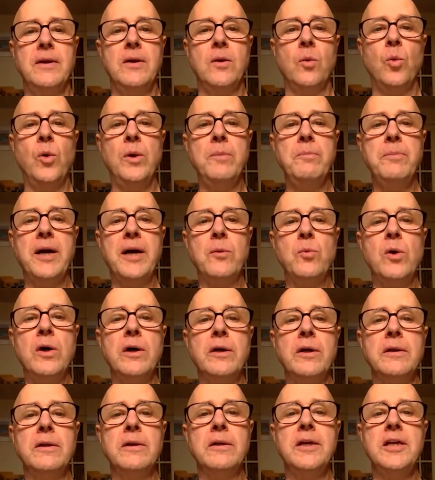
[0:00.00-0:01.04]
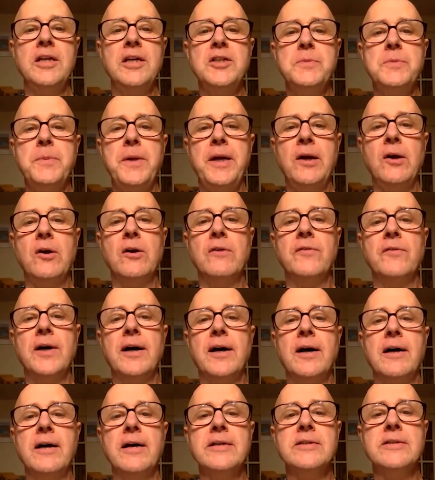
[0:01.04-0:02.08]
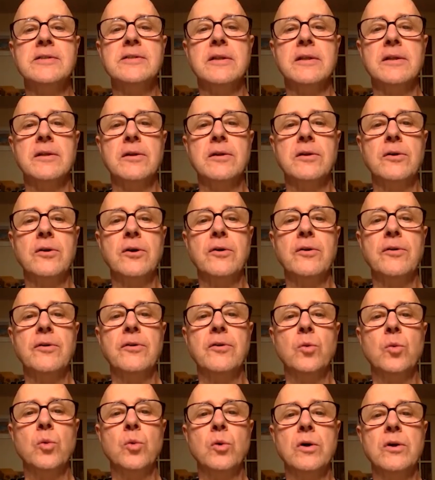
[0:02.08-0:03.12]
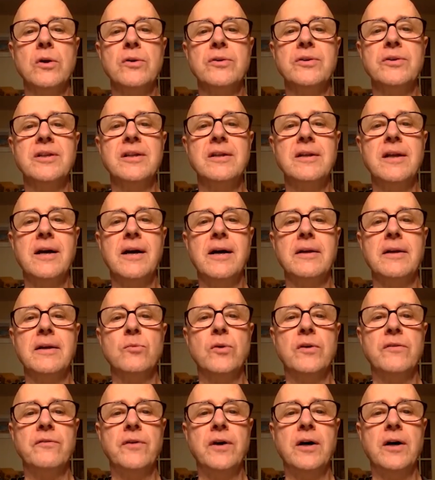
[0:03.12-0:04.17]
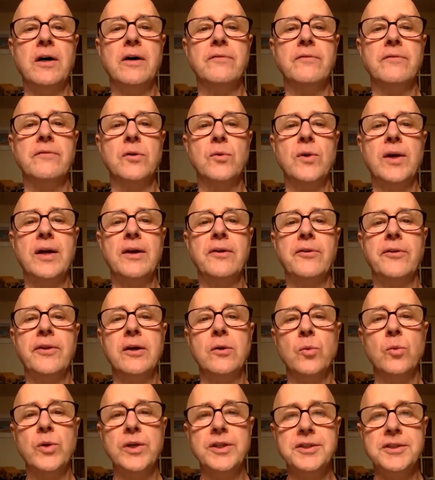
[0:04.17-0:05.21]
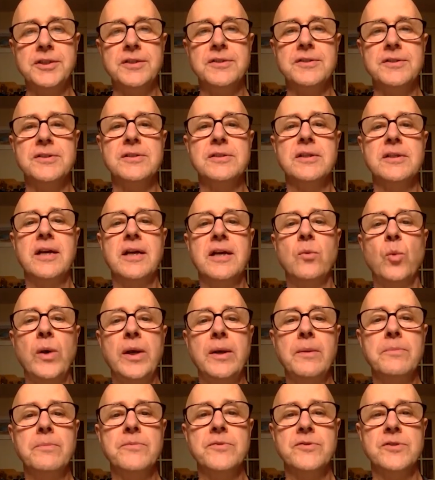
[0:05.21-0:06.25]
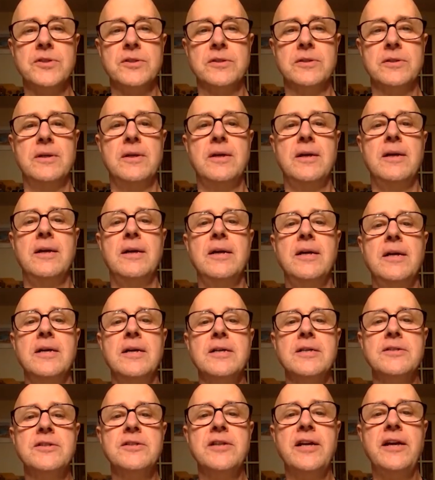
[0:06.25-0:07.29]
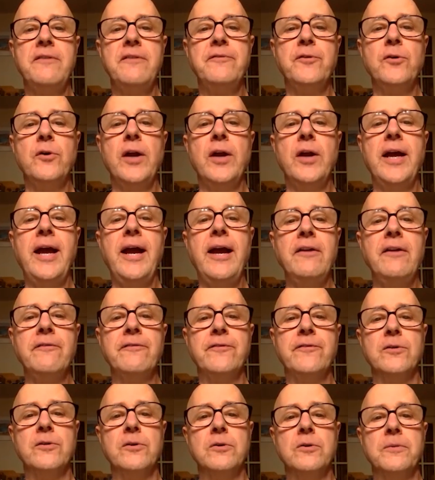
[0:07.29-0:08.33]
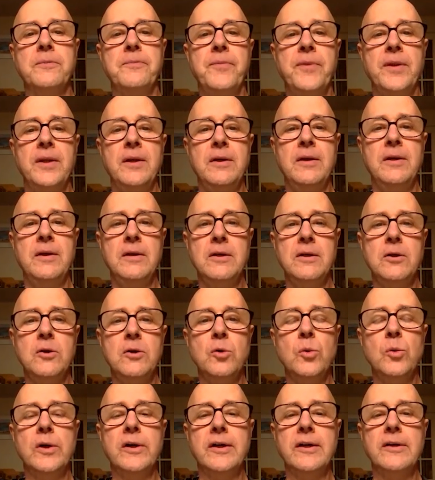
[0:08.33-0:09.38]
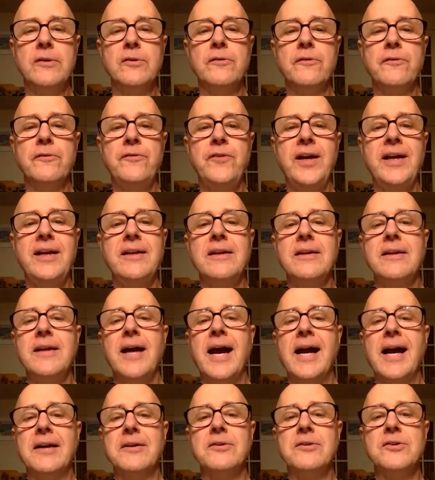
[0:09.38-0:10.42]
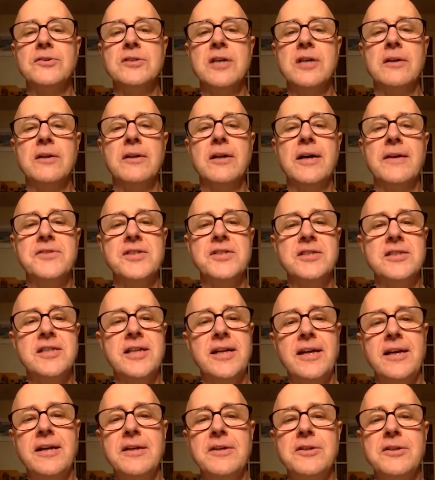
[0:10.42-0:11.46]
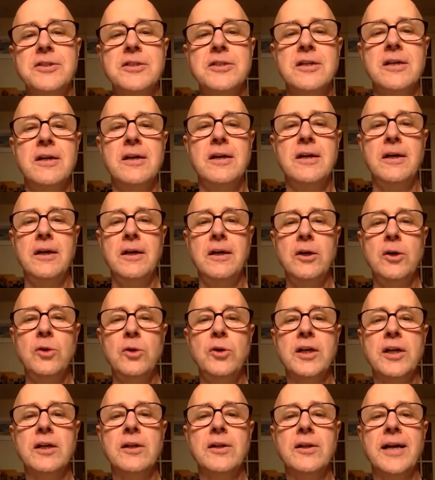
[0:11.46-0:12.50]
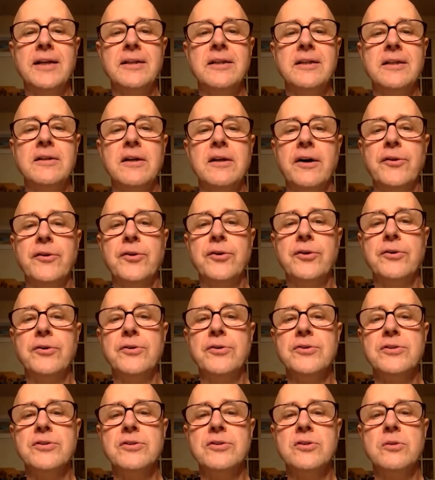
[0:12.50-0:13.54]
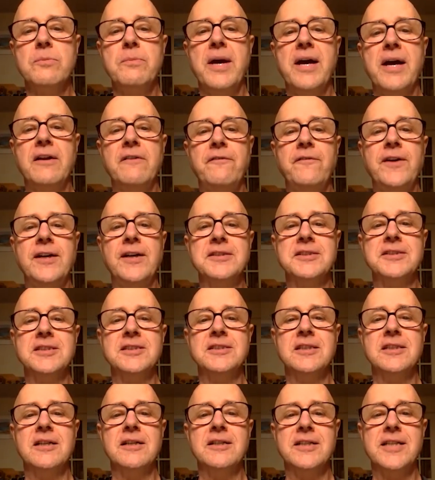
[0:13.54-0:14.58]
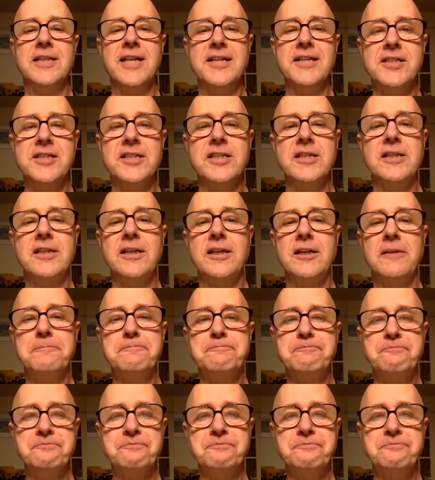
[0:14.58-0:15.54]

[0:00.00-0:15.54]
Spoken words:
One by one, each pair of eyes learned the world did not revolve around their wishes and whims, save for a handful who were ill-fated actors on life's stage, who neglected others to manifest a destiny